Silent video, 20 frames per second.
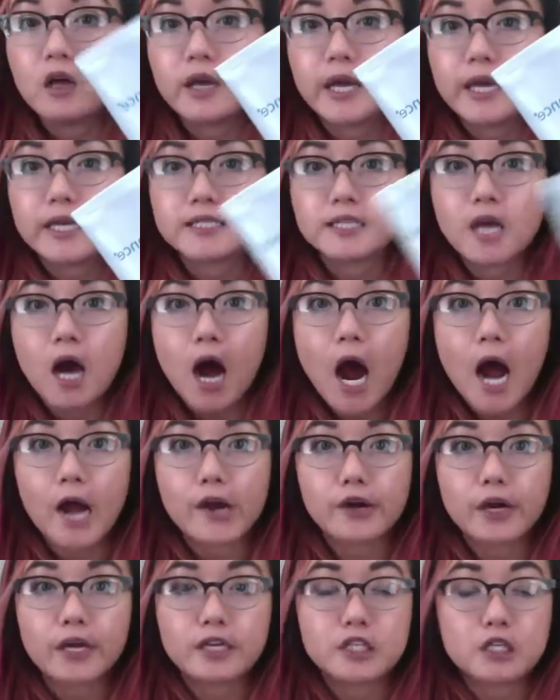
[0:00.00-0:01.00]
It's a
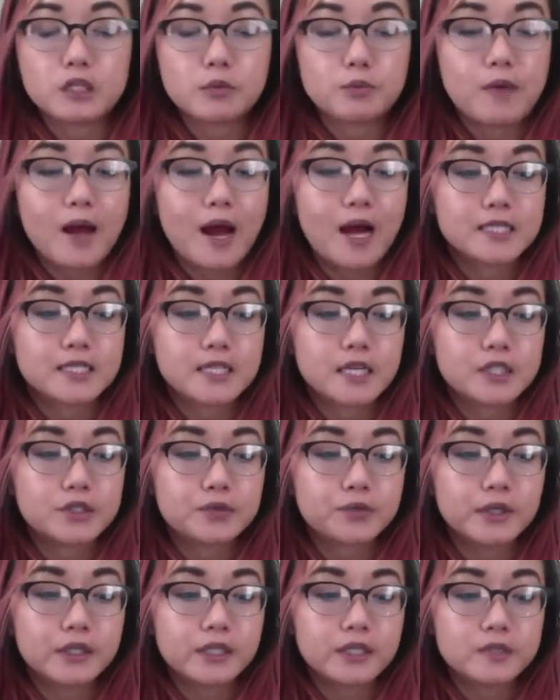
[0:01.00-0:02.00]
higher end mask.
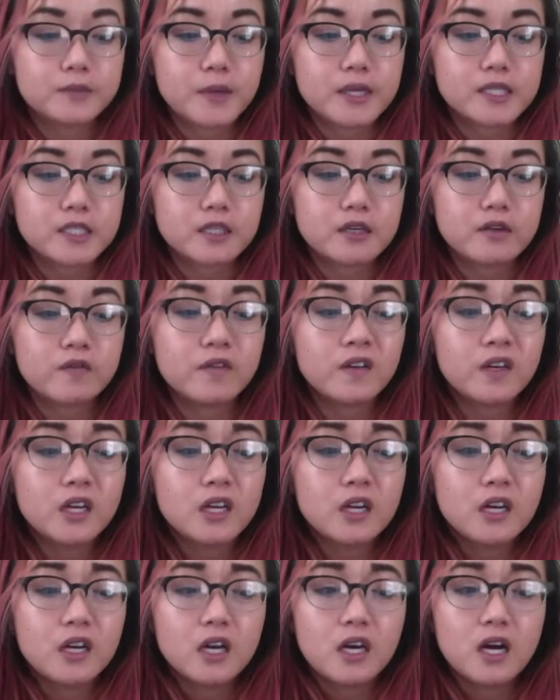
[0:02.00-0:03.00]
It's really expensive.
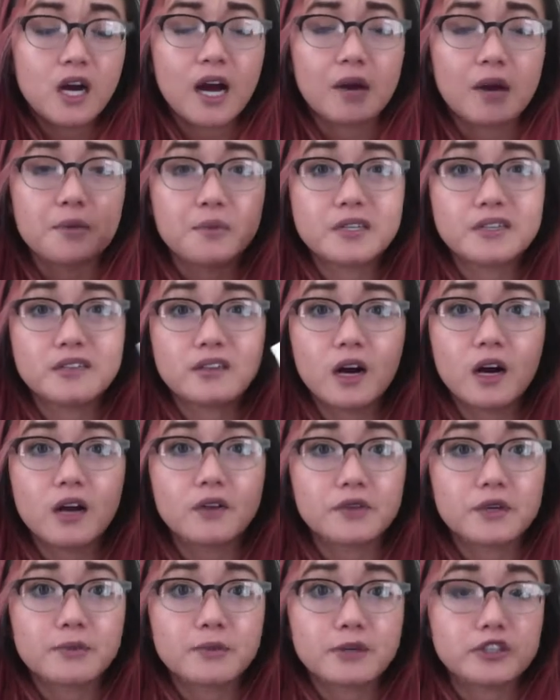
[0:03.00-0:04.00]
I would not
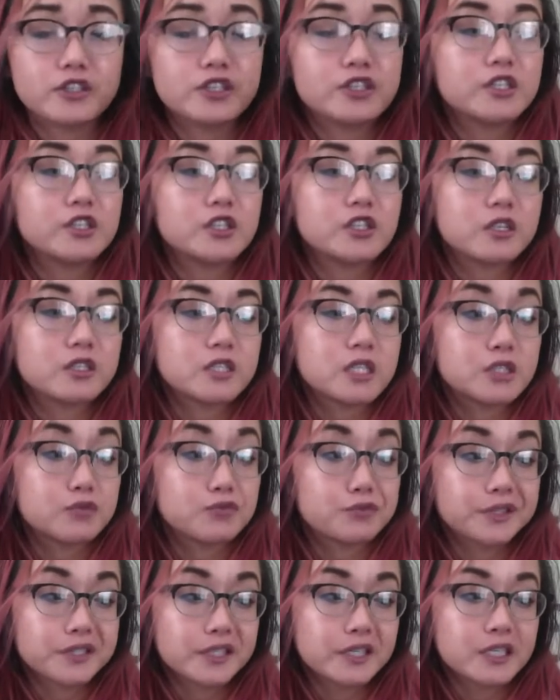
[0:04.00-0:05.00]
repurchase it just because it's
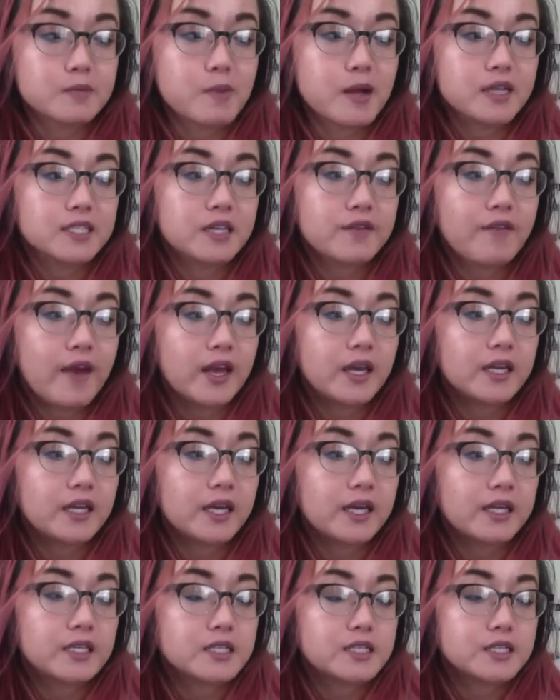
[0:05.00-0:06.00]
really expensive, and
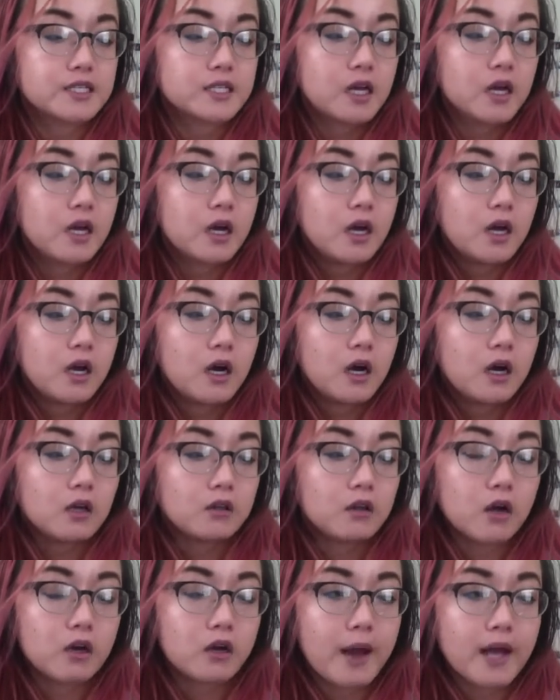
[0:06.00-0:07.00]
it's a
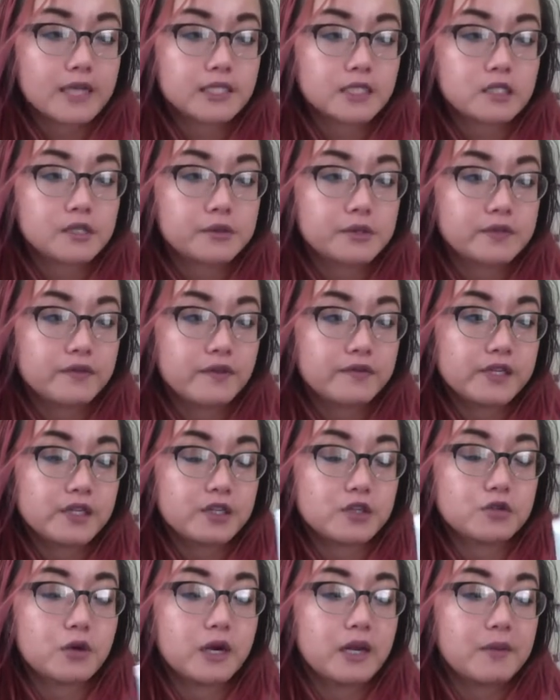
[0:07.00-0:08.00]
longer mask because it was 15
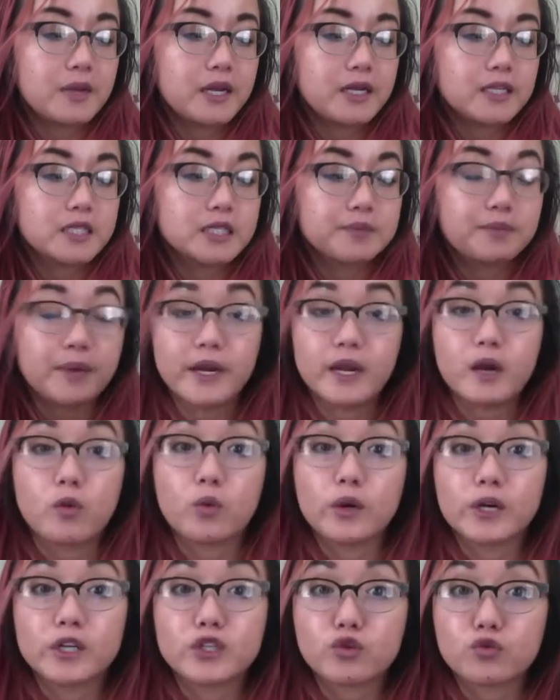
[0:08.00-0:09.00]
to 20 minutes, but it
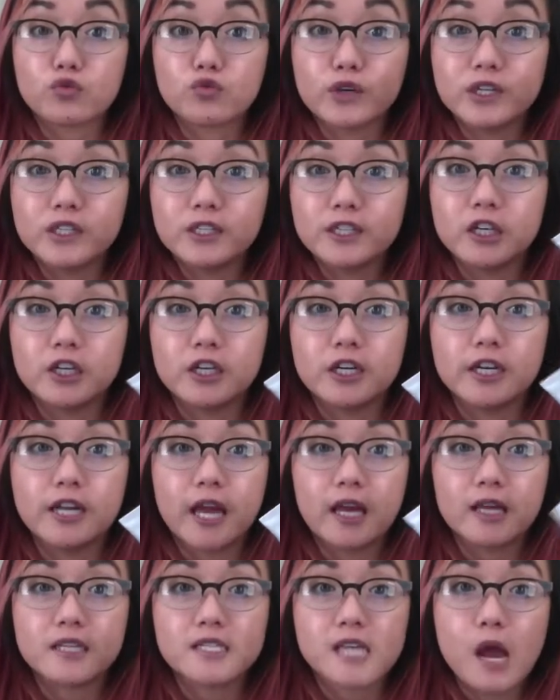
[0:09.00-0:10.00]
worked really good,
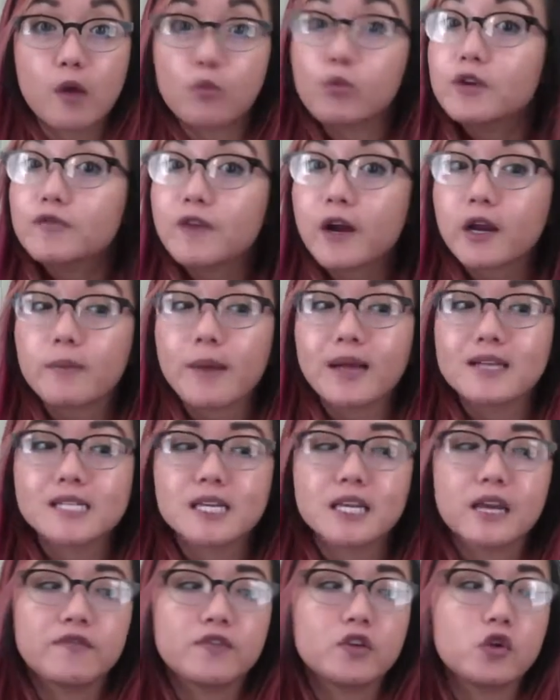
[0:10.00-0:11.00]
and I would recommend
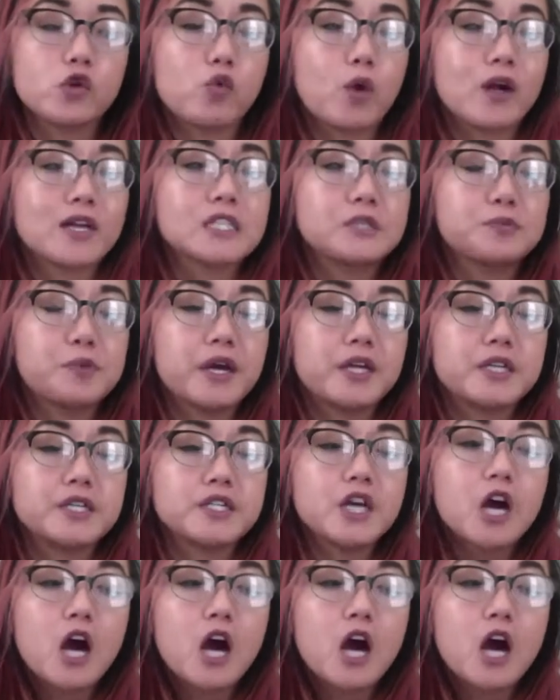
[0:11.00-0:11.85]
it if you want to spend